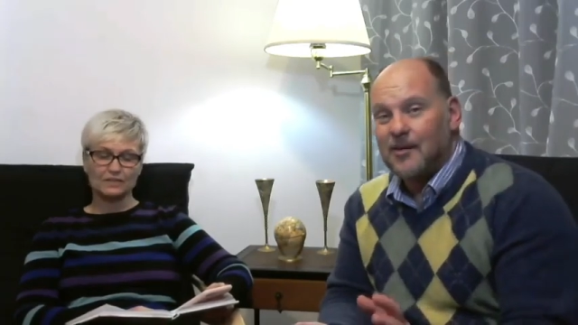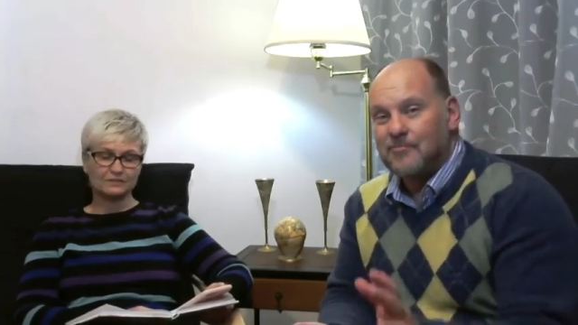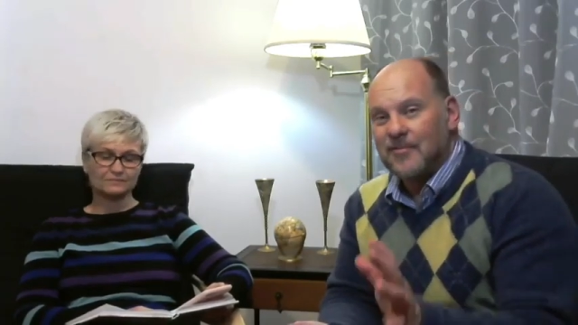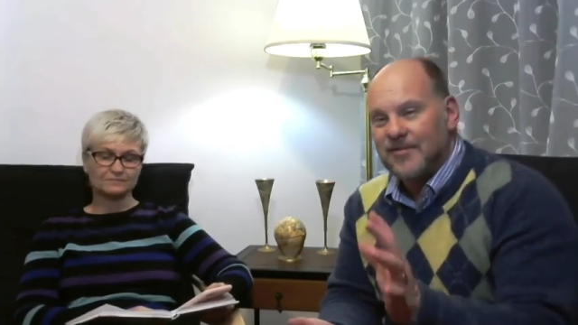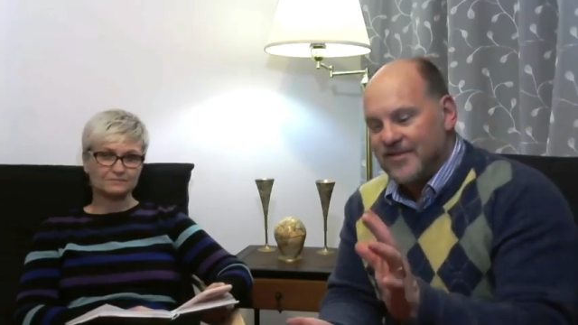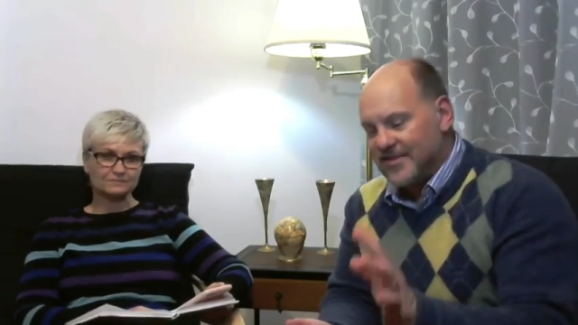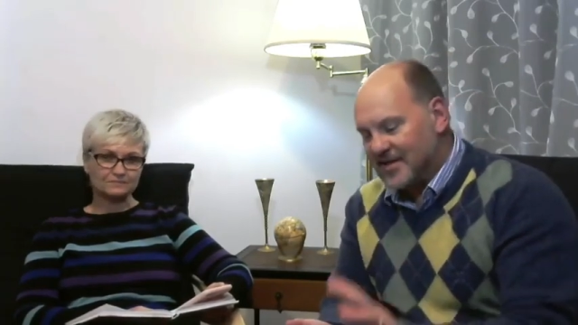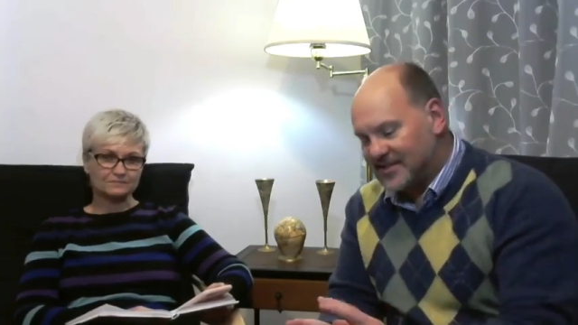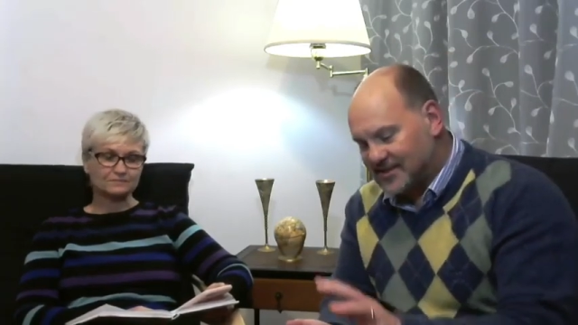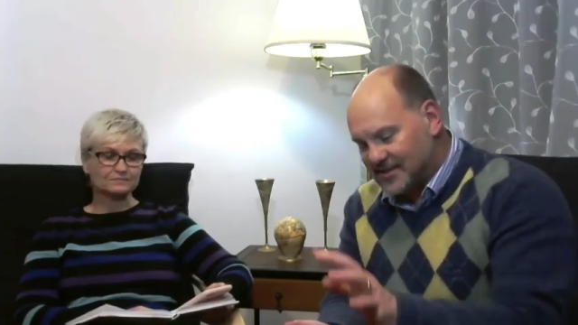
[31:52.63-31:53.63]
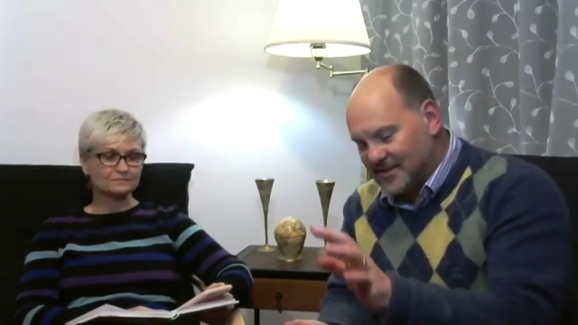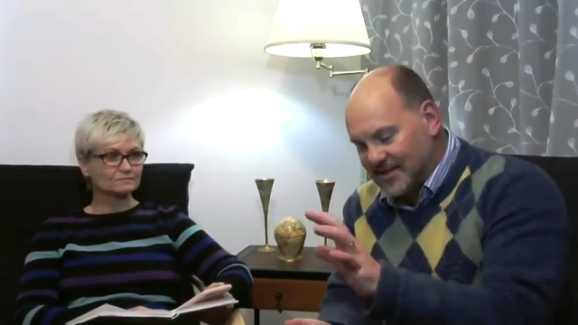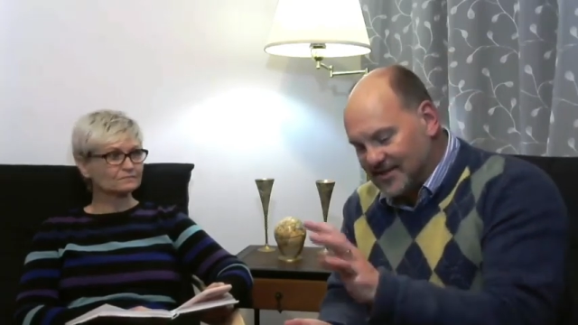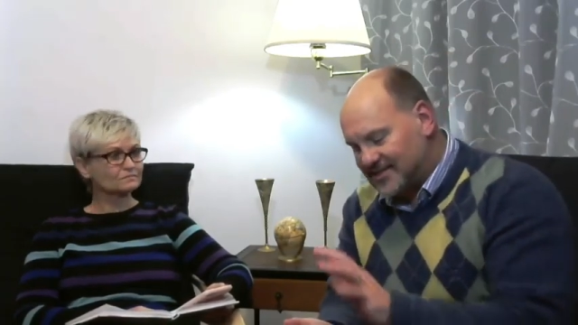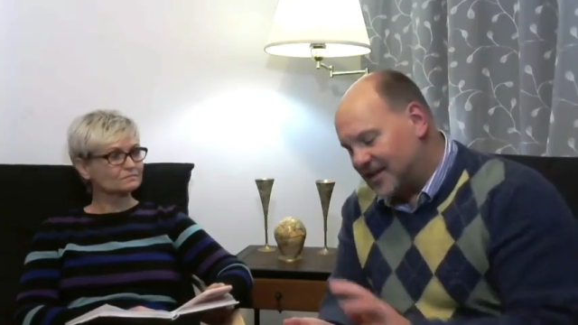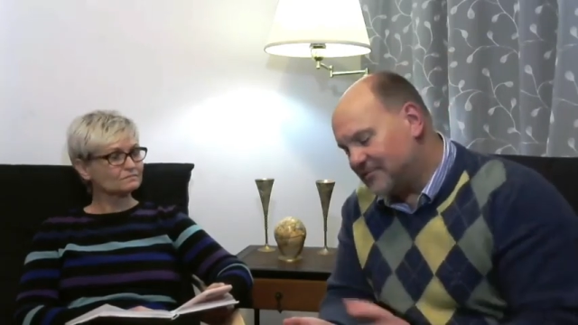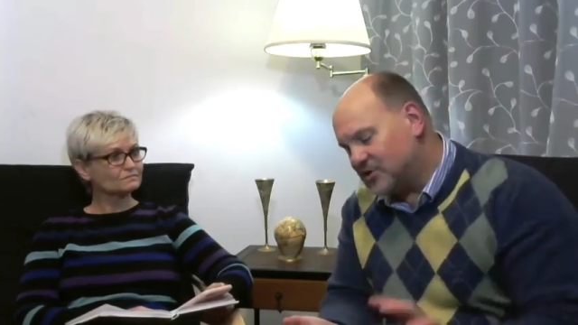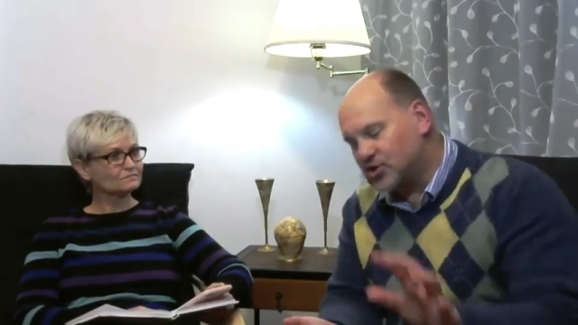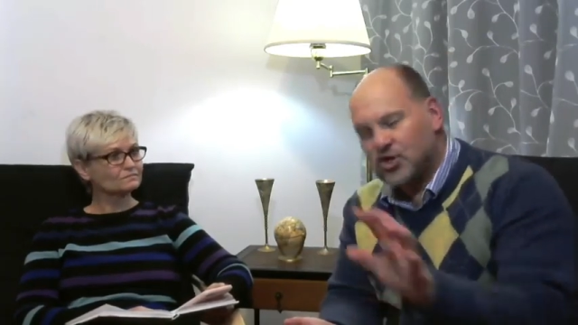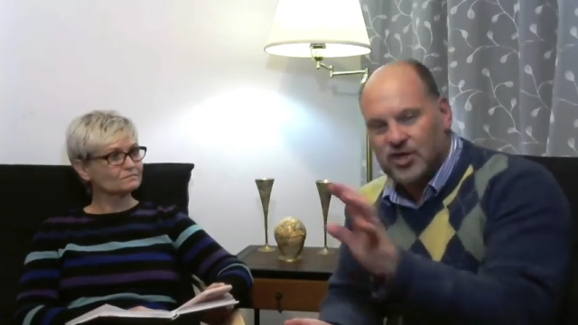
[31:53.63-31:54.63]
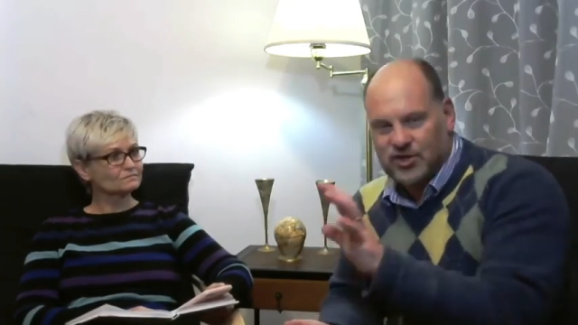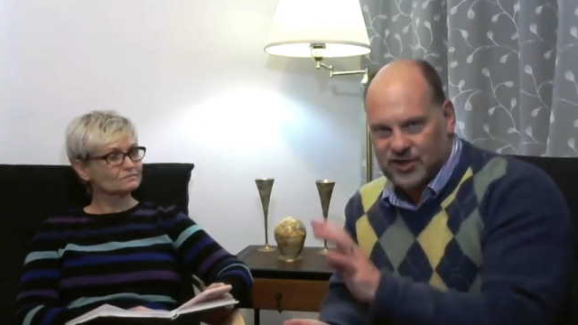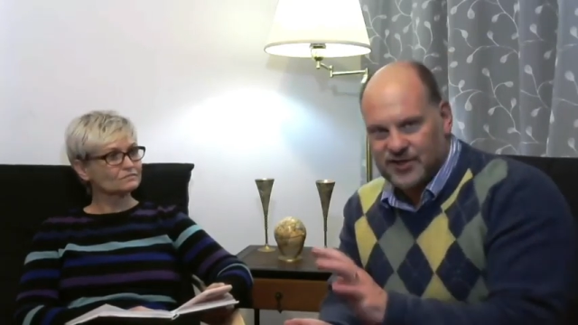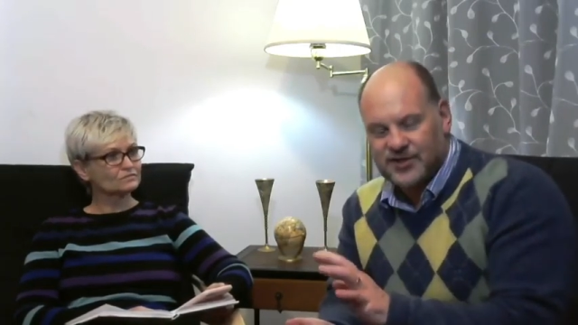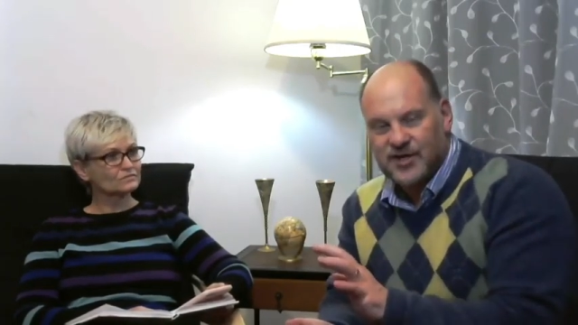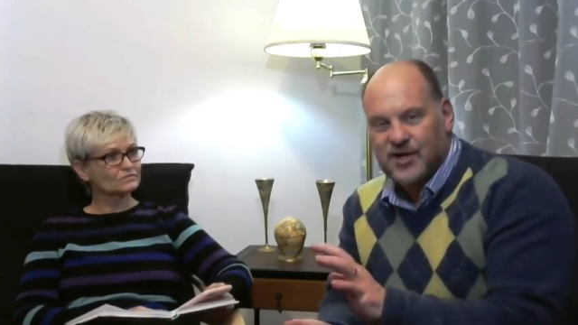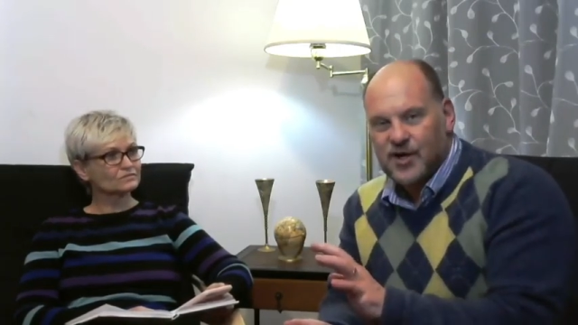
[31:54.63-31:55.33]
Speaker 1: um, this these seven churches